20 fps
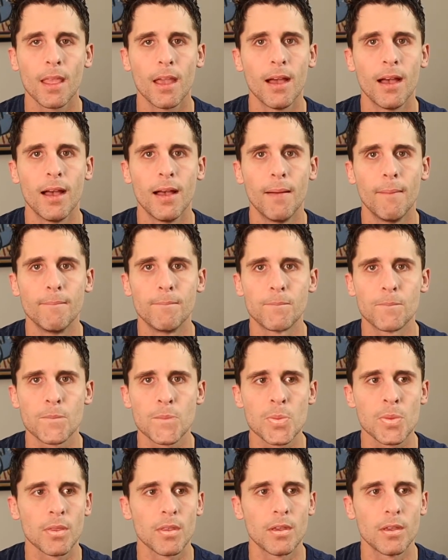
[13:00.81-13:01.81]

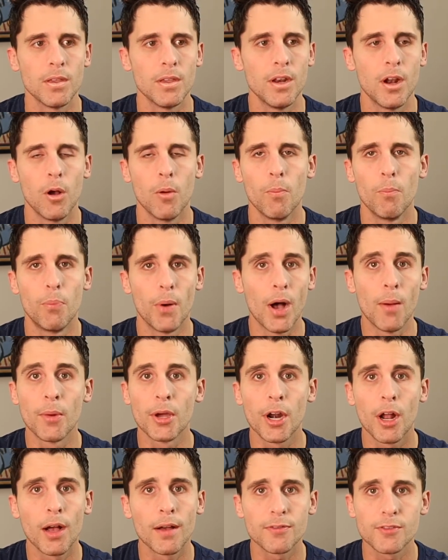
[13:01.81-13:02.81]
bum
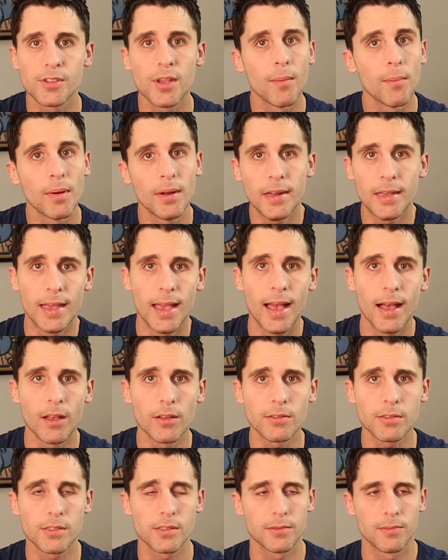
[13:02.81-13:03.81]
it off somebody
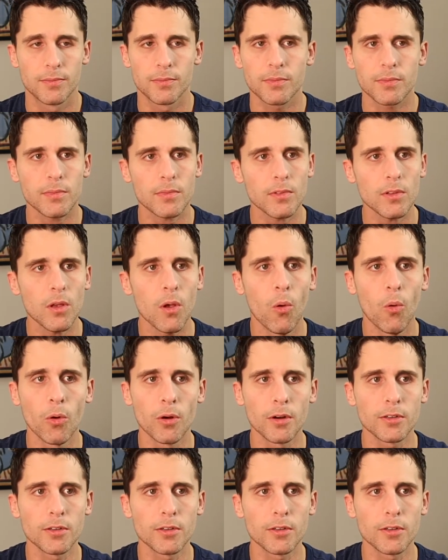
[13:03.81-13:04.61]
else or